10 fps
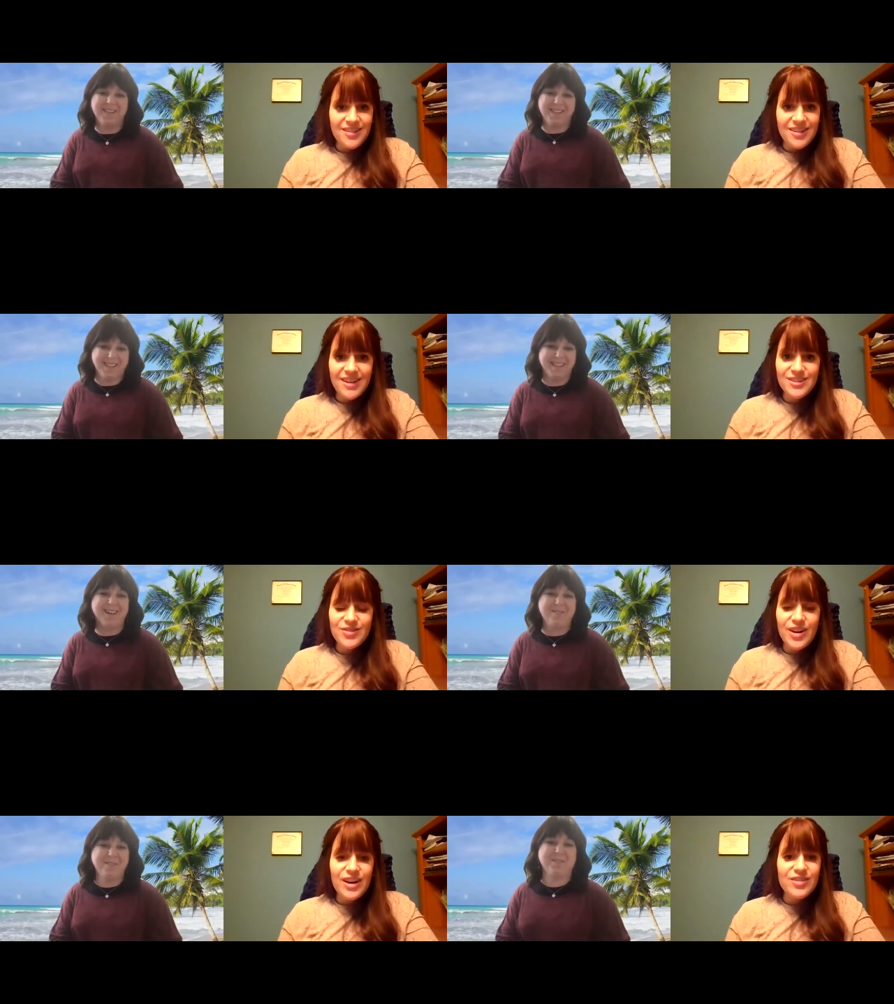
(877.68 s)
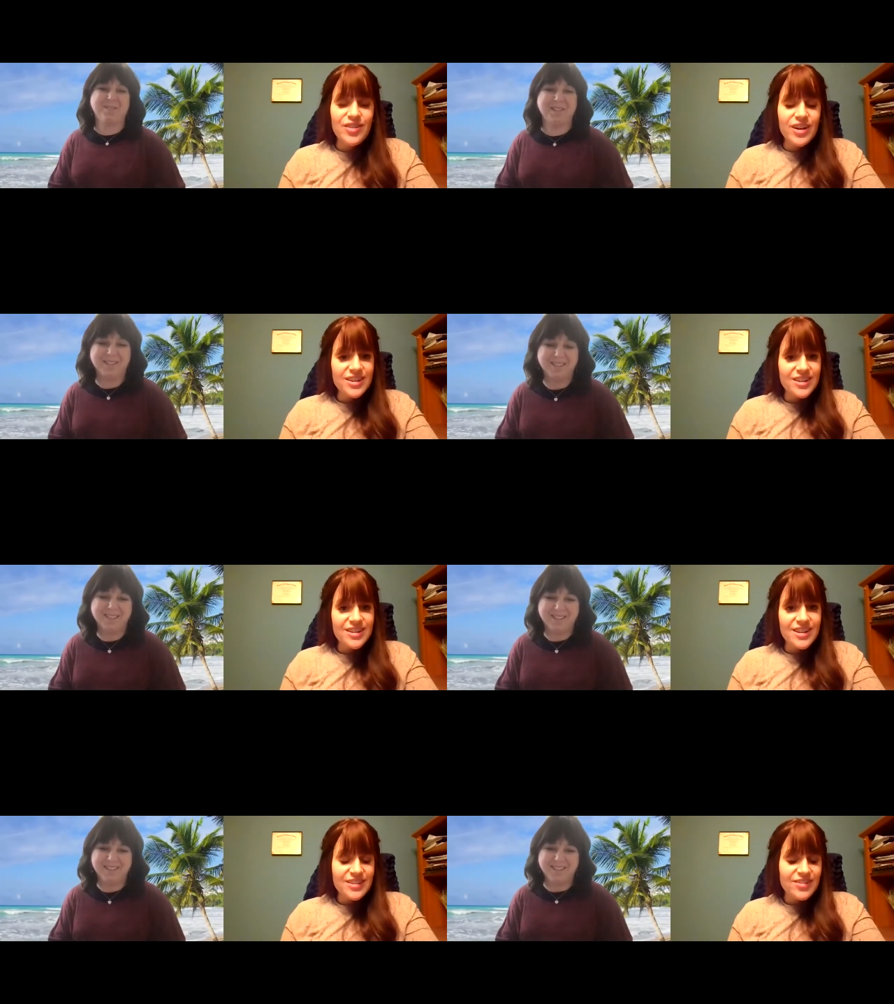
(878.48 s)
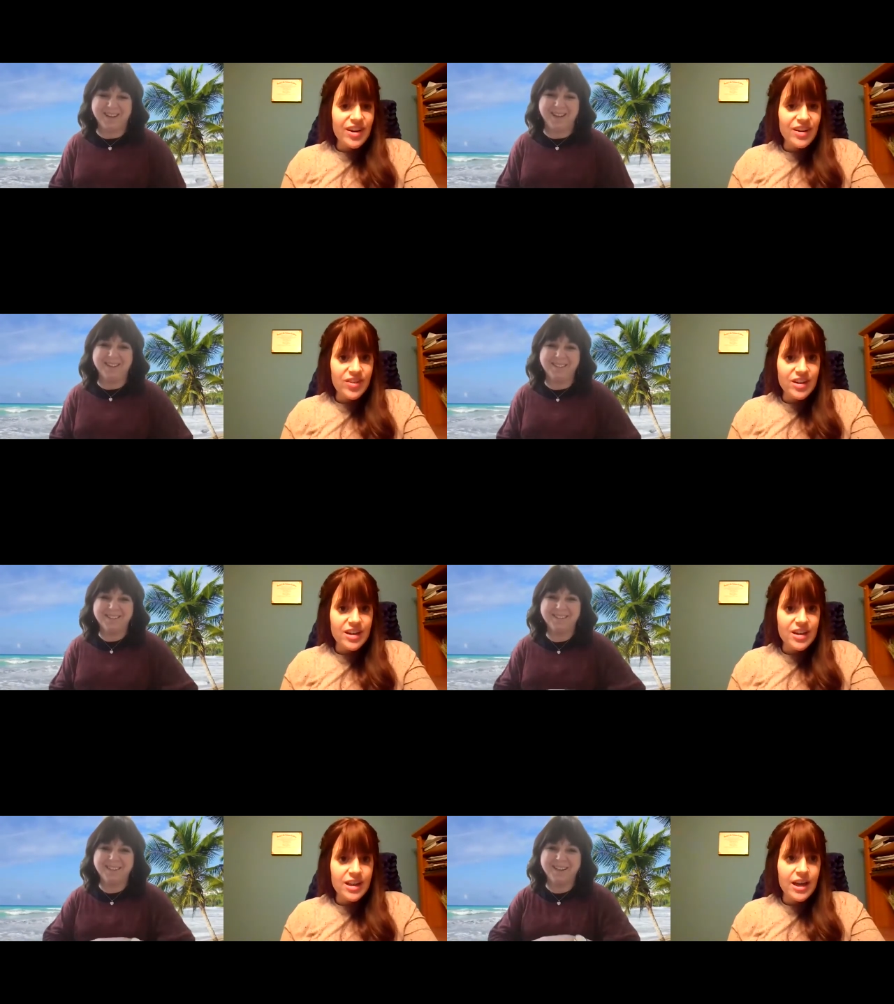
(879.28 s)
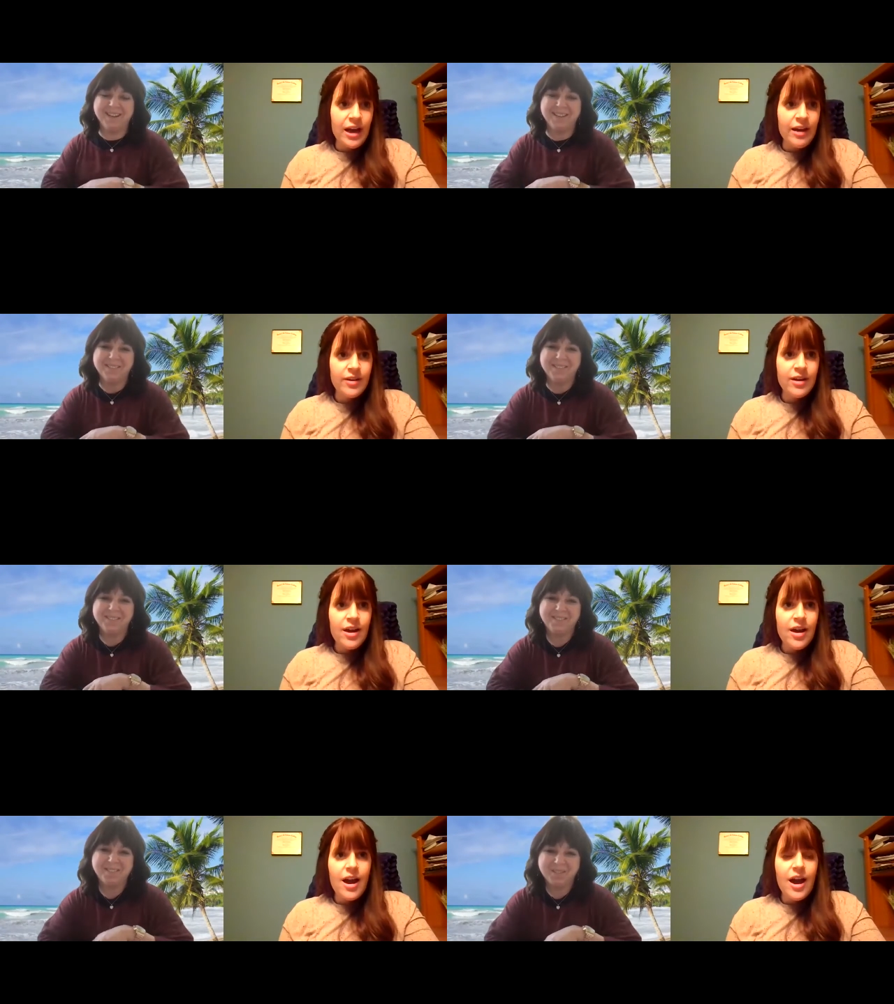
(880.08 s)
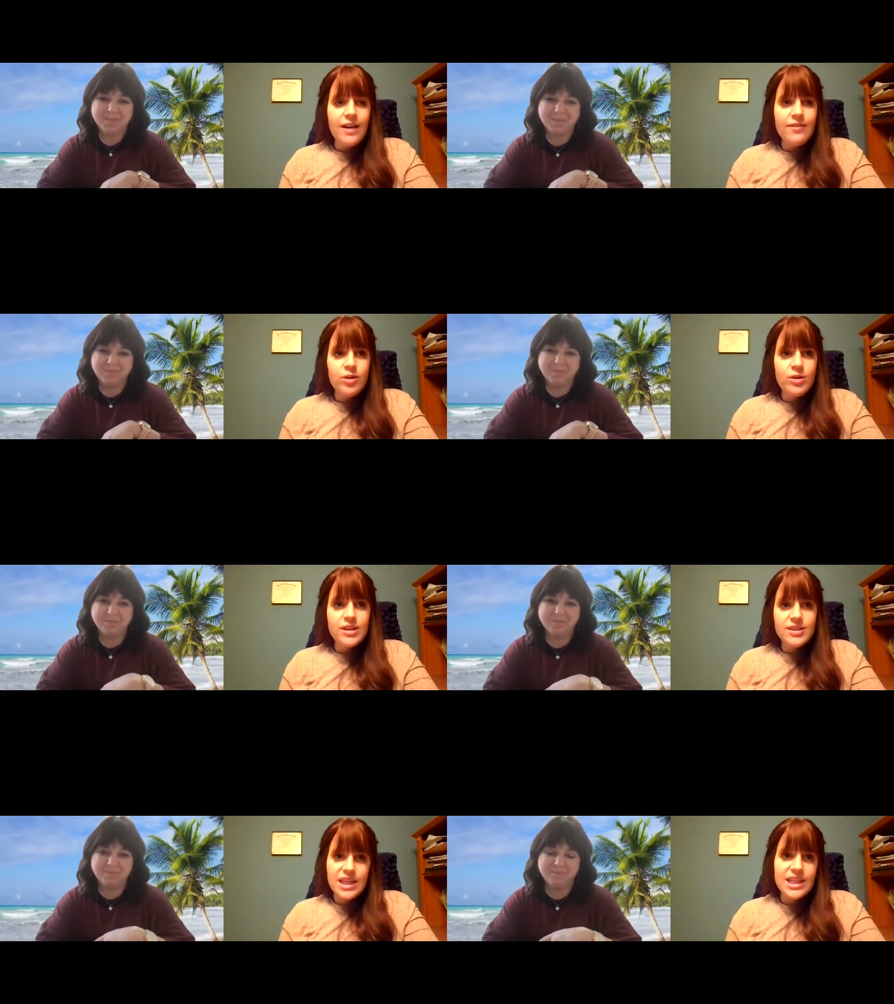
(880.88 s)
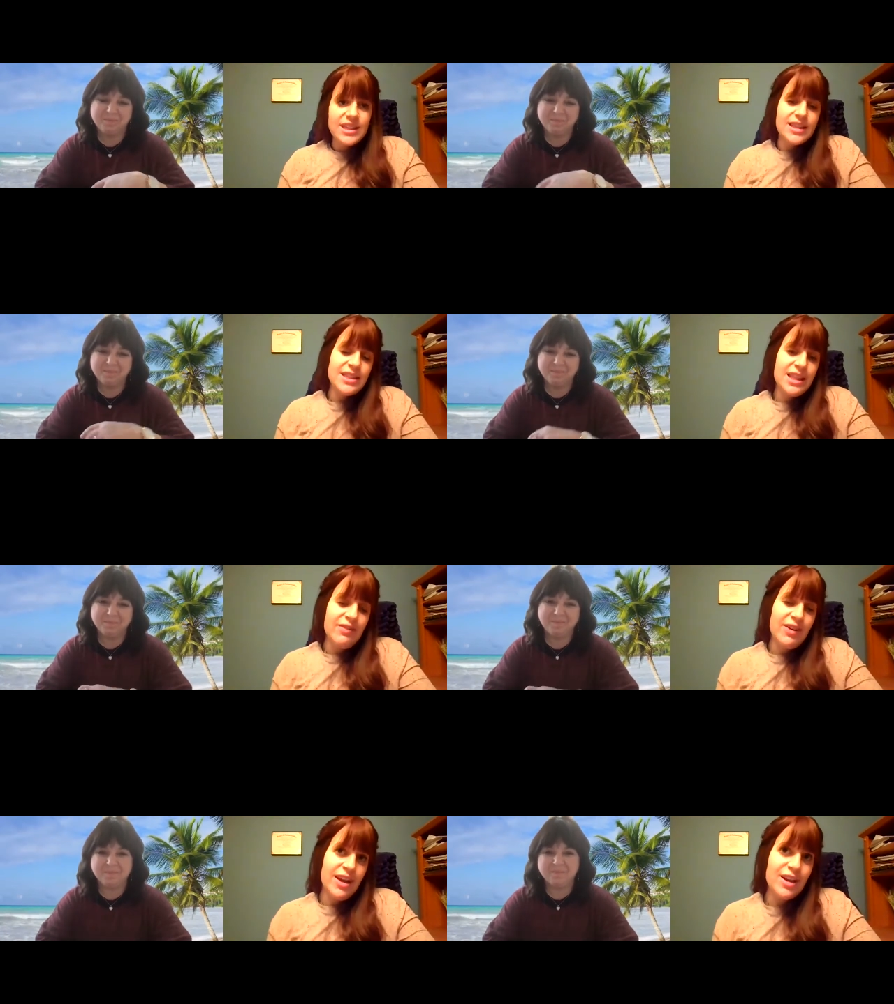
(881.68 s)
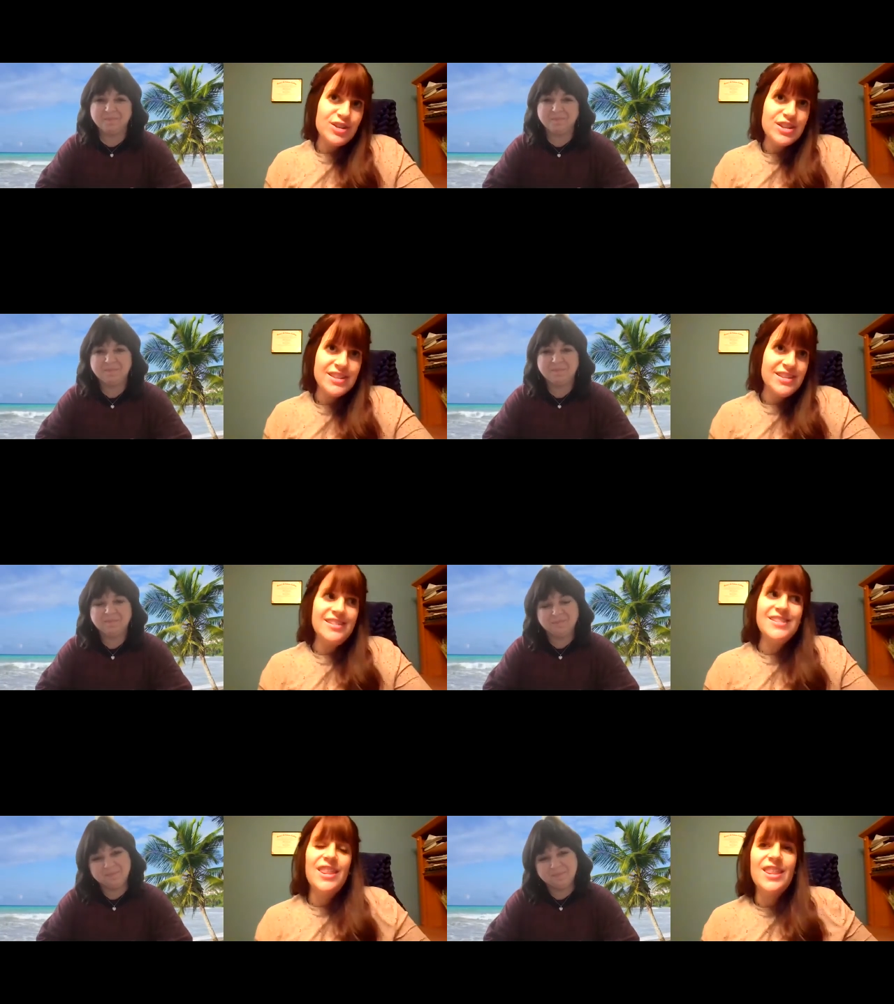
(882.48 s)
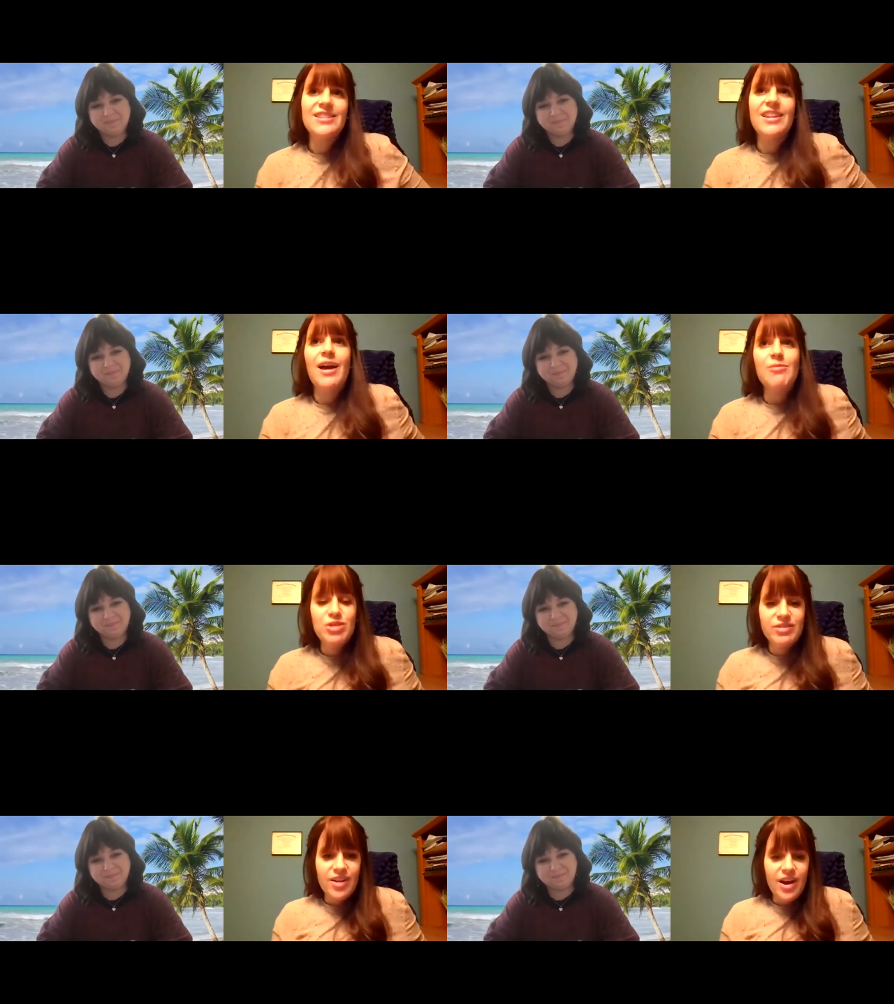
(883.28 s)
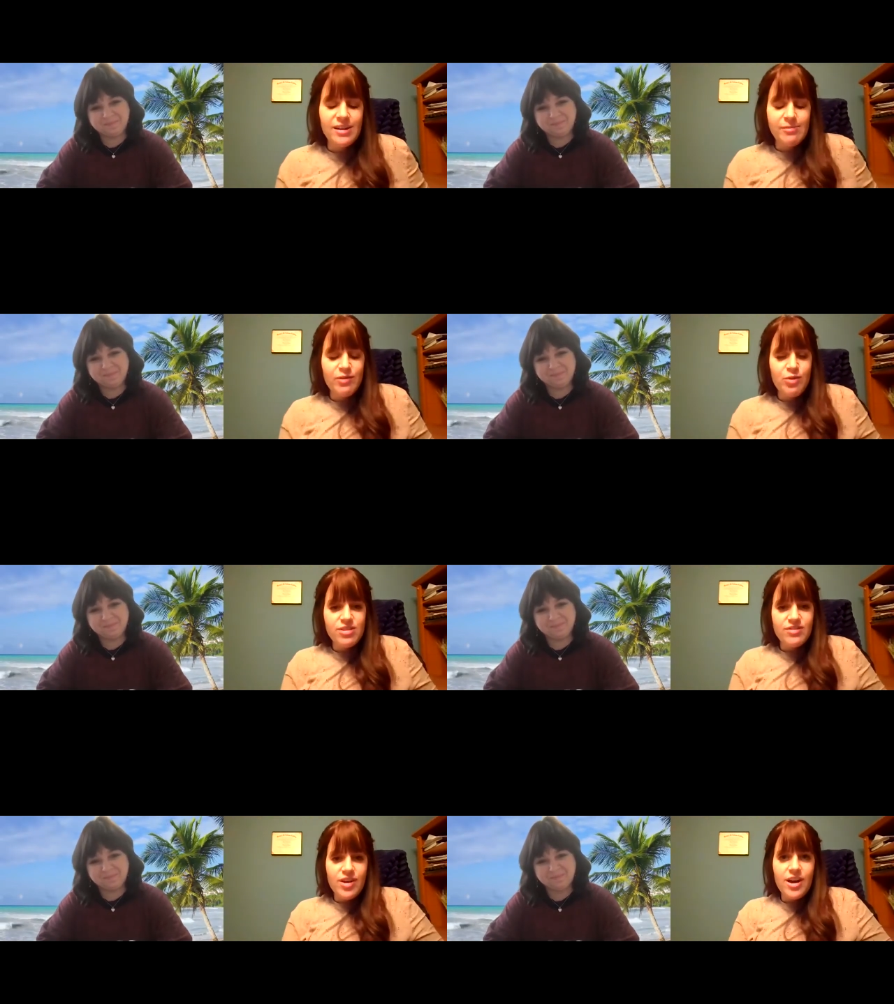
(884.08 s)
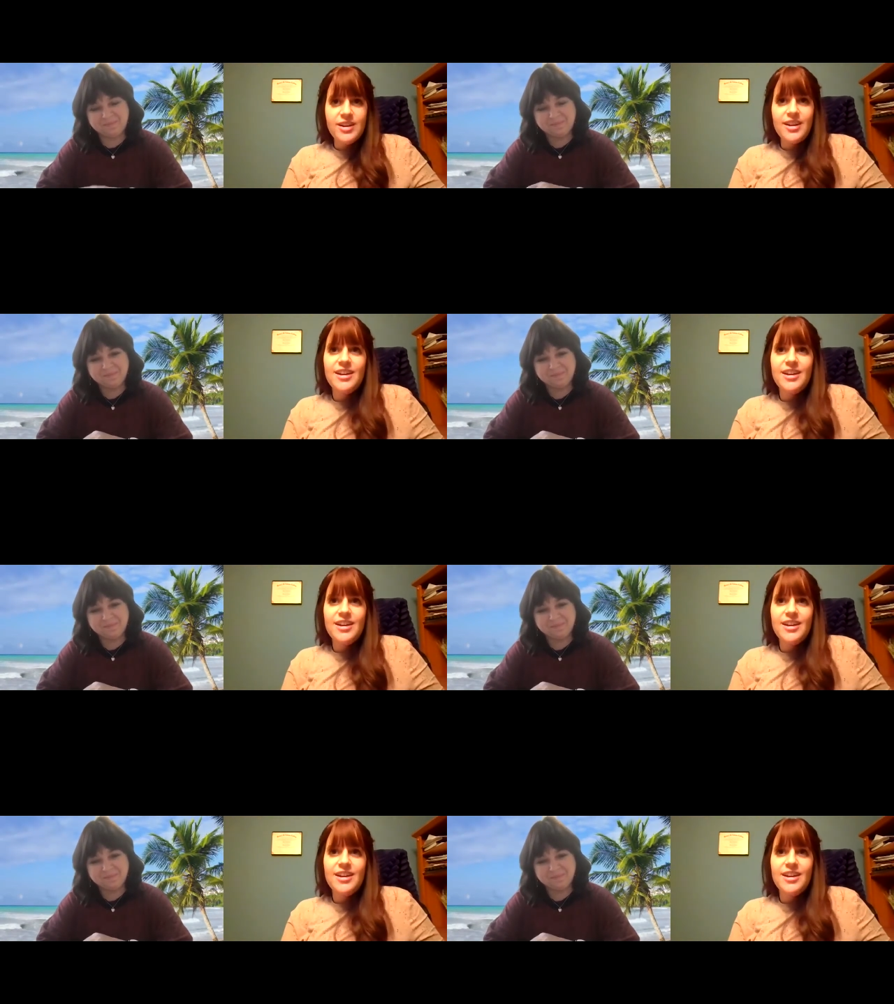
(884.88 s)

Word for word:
Speaker 1: was, very funny. That's yeah, very funny. Yeah. Like I I've oh it, it this is funny. I'll just say this that I'm one of nine. I'm the fourth of nine.